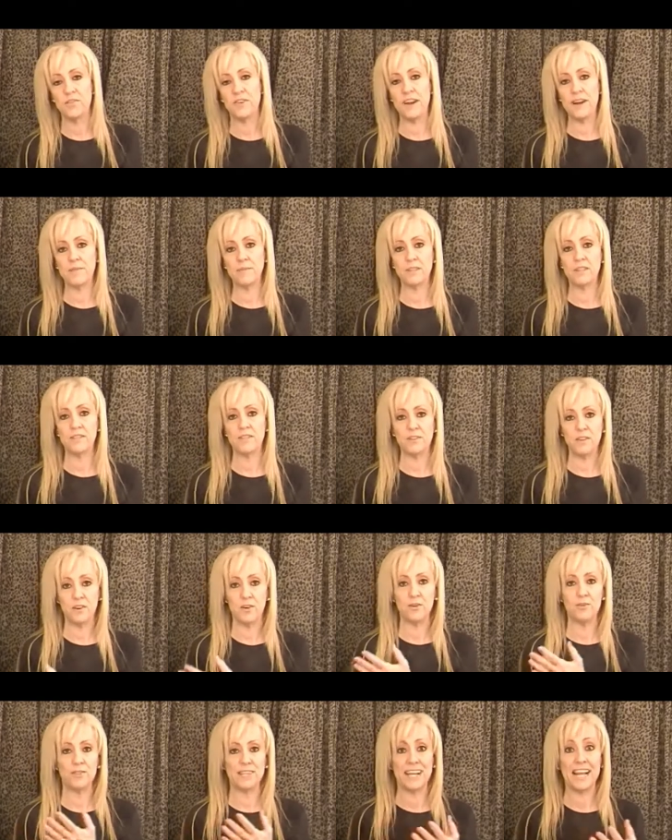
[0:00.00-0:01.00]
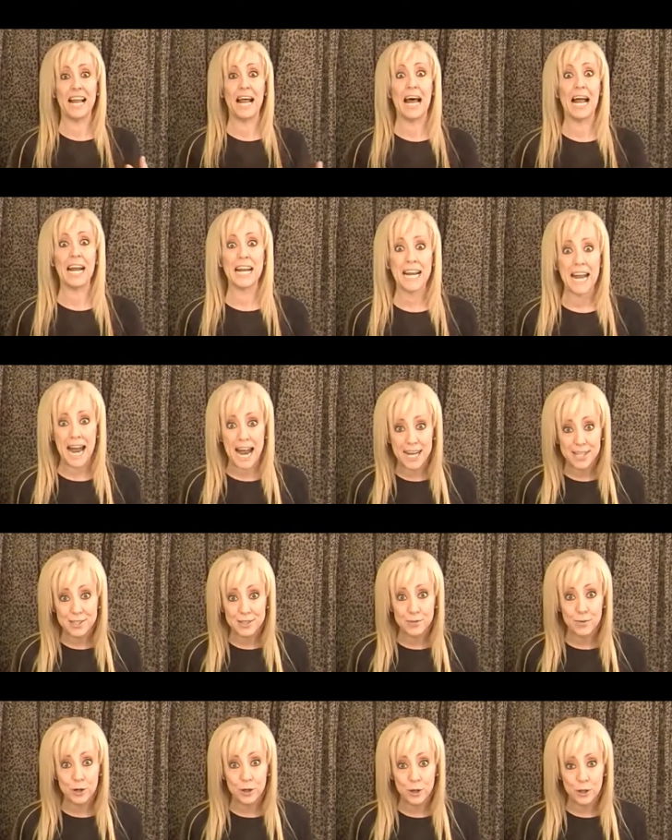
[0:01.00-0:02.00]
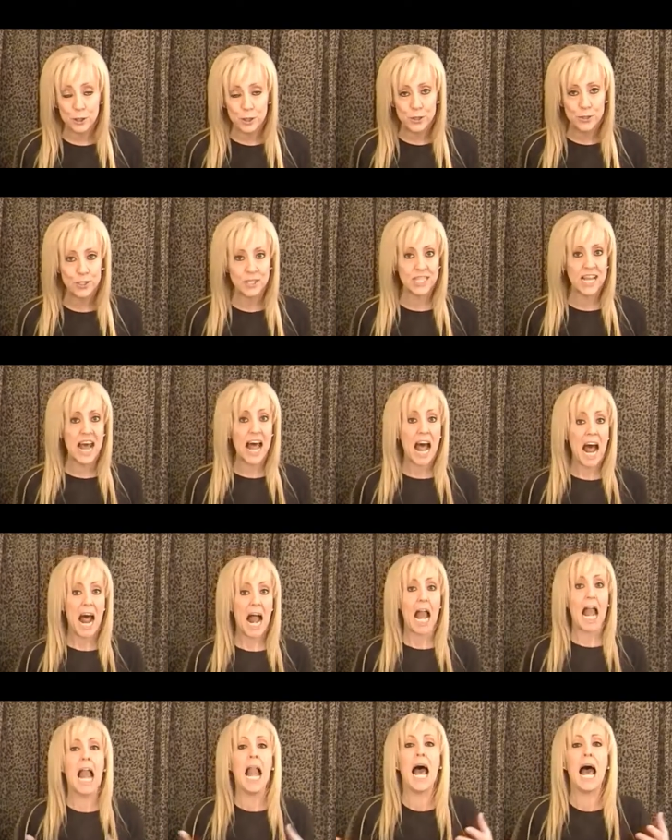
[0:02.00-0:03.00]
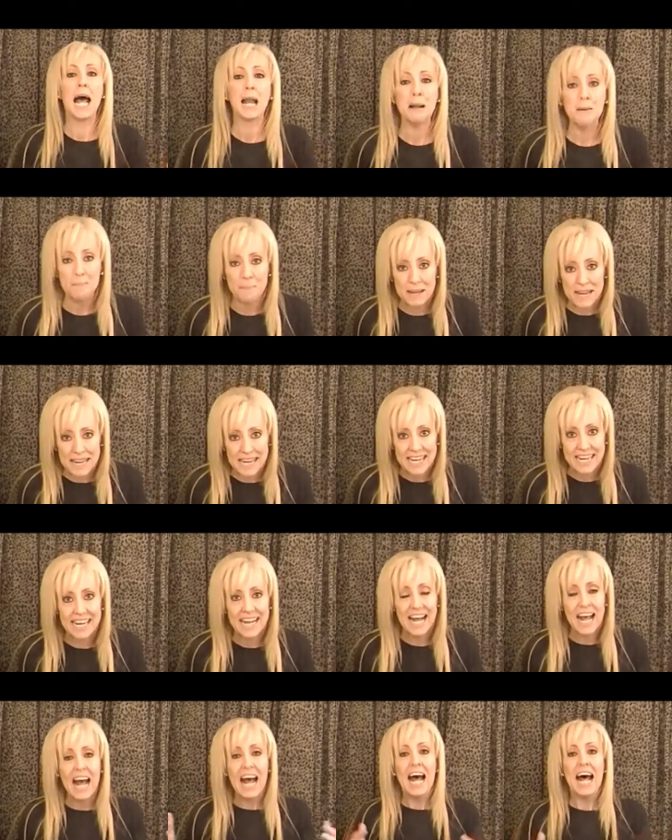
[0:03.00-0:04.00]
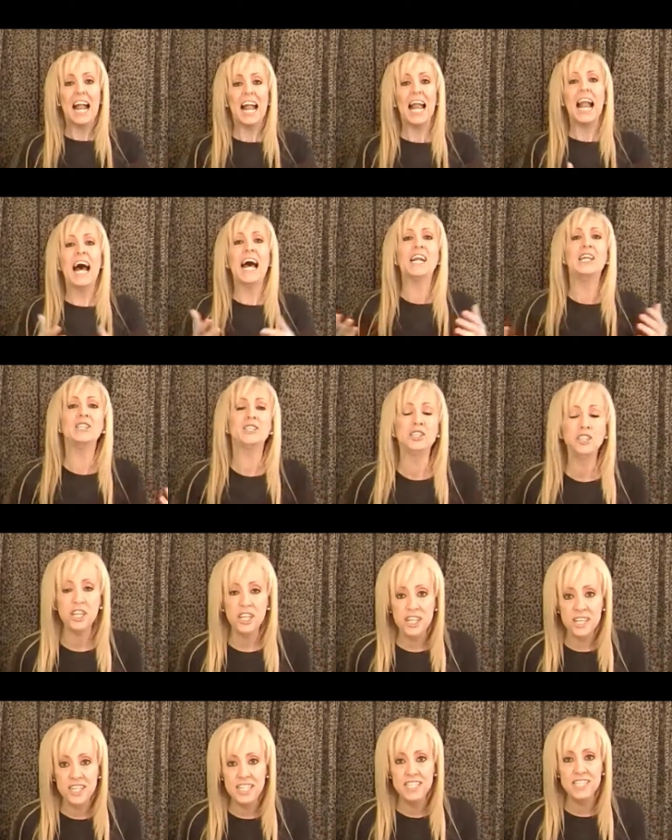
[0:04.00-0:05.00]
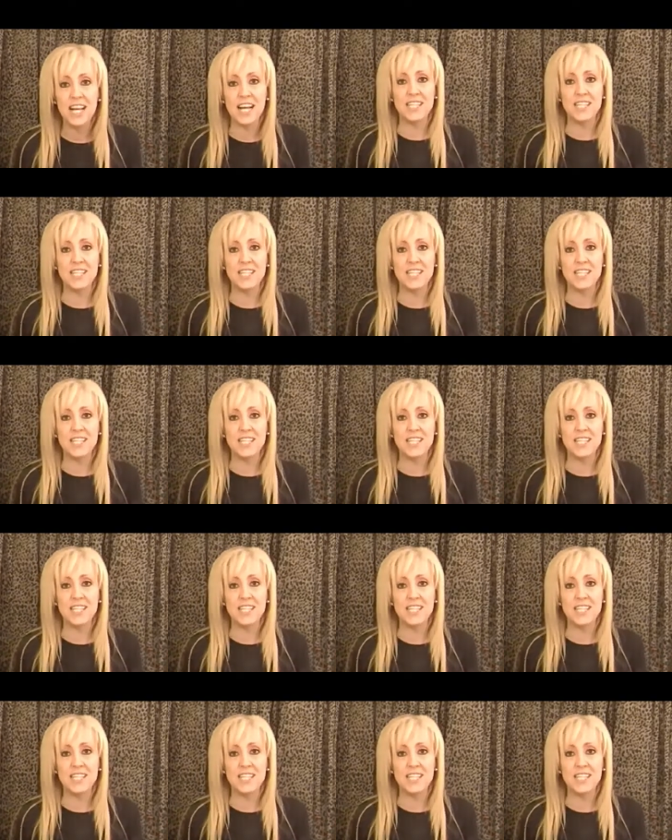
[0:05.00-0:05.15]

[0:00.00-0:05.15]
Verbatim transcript: family, so there was a lot of casseroles, a lot of meat, a lot of cheese.